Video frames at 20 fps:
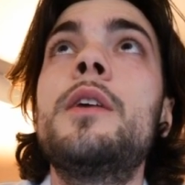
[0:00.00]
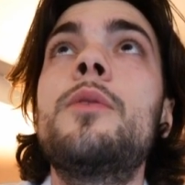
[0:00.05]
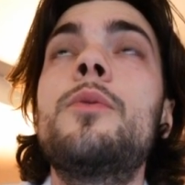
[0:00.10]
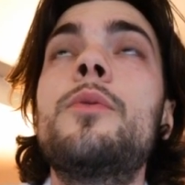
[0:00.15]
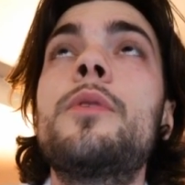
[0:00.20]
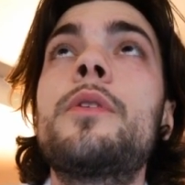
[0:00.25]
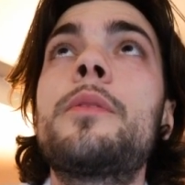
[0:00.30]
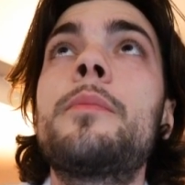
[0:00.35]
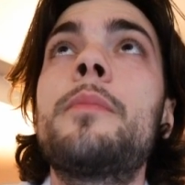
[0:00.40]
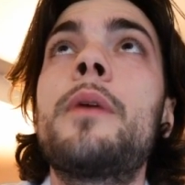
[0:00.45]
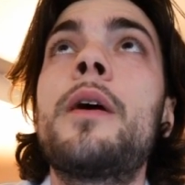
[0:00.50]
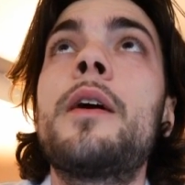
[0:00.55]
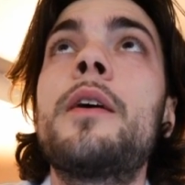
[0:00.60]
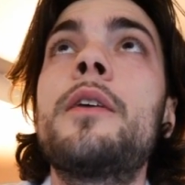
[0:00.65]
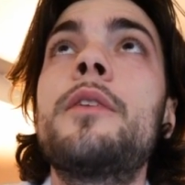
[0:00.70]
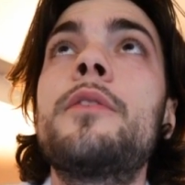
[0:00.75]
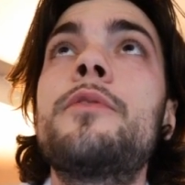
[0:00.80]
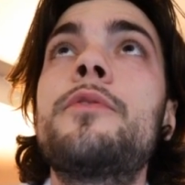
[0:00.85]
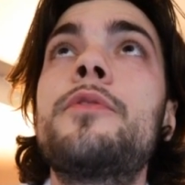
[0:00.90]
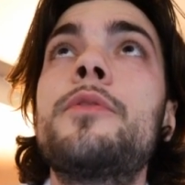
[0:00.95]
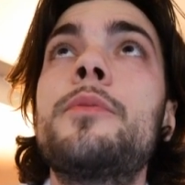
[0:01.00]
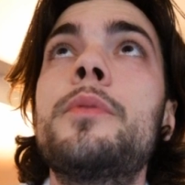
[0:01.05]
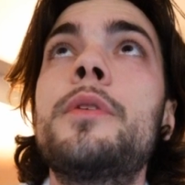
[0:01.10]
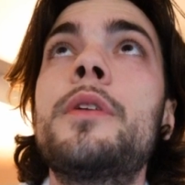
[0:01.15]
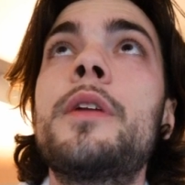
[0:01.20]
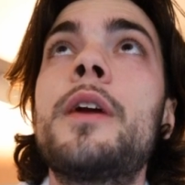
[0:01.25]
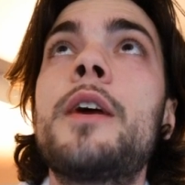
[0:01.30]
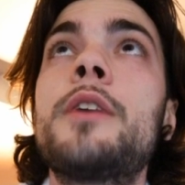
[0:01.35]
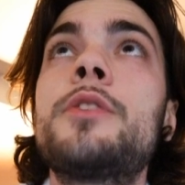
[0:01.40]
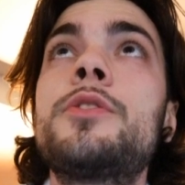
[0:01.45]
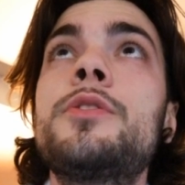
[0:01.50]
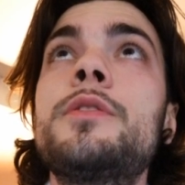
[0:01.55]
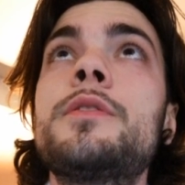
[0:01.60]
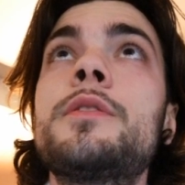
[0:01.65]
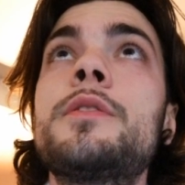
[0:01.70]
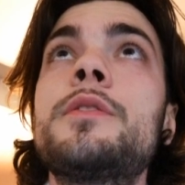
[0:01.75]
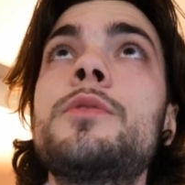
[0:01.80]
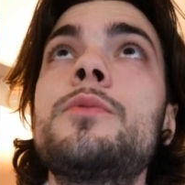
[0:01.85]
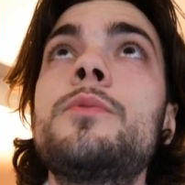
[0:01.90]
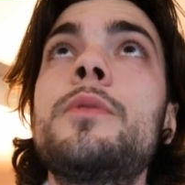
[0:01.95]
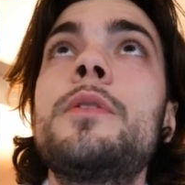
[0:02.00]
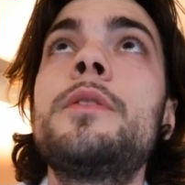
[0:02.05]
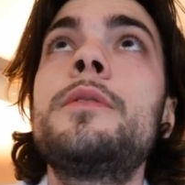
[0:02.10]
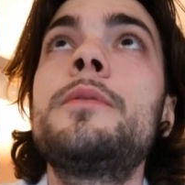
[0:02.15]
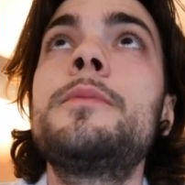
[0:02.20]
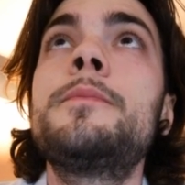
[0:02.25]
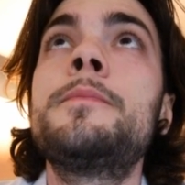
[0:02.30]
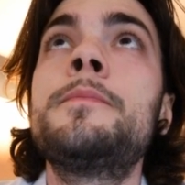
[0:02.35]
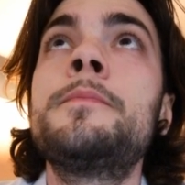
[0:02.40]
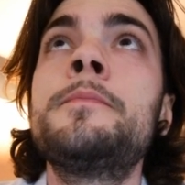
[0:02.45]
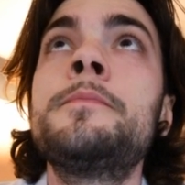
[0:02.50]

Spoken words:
with my Fibonacci's as well.